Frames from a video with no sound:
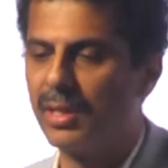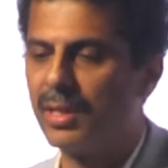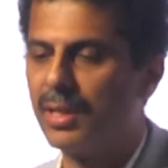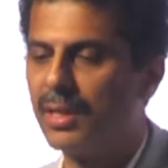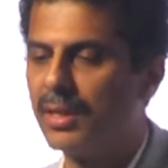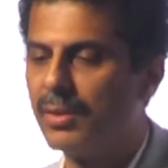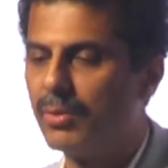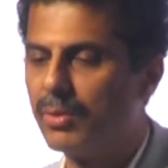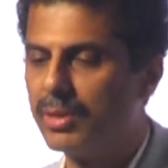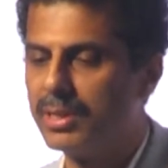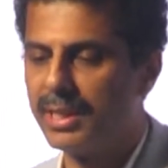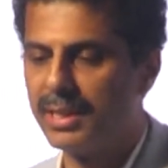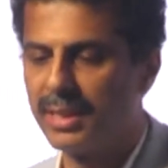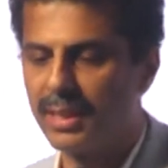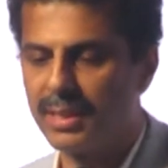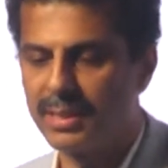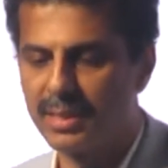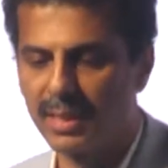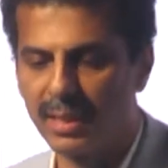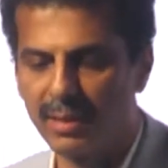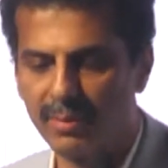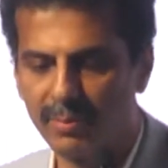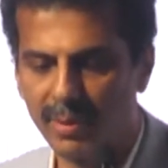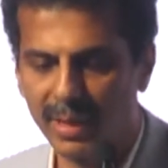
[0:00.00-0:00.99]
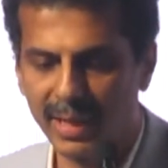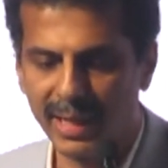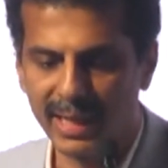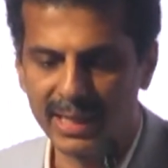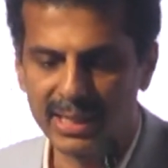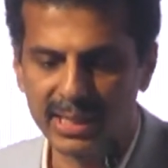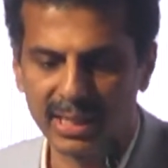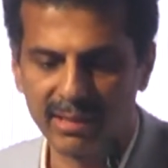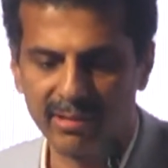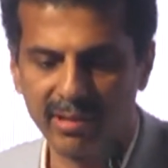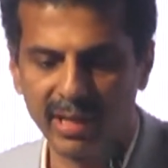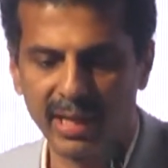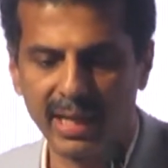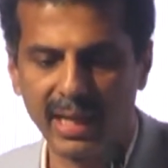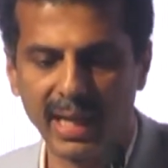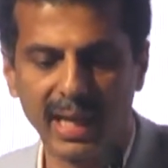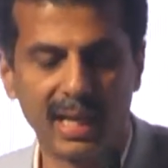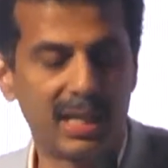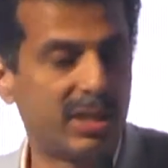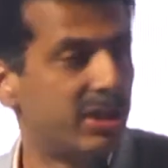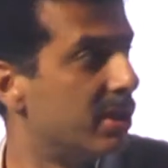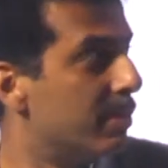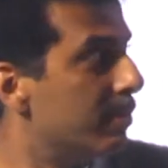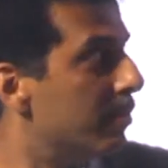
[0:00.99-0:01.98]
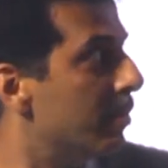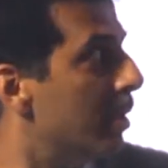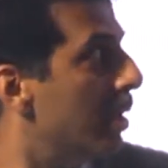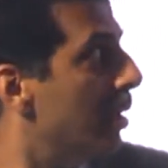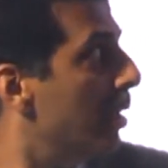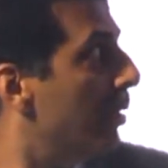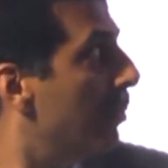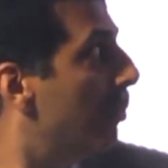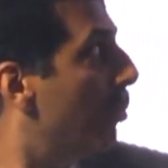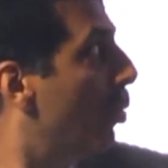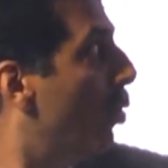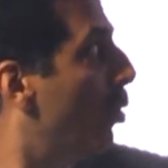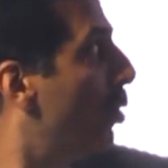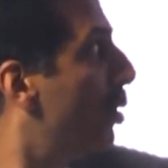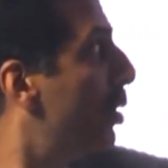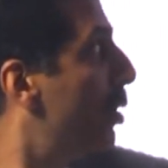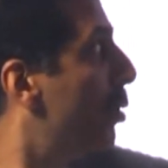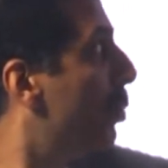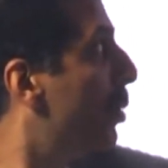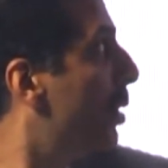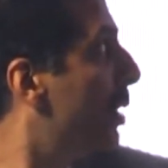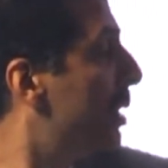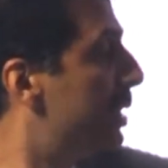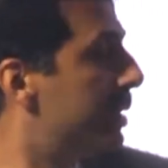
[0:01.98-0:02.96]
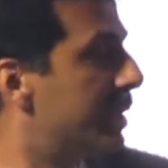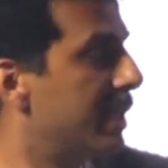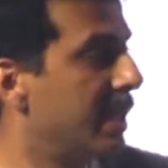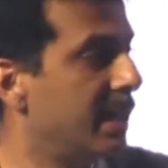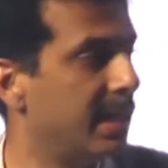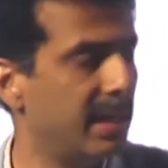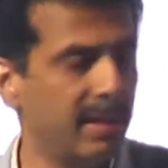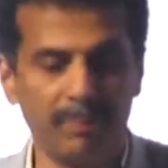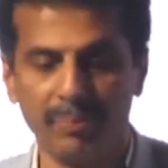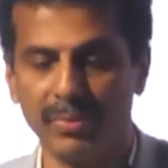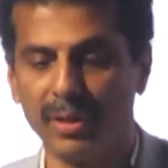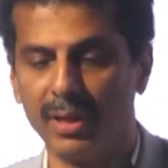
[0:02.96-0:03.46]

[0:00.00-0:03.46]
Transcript: you could see there's a very eccentric calcium more towards the,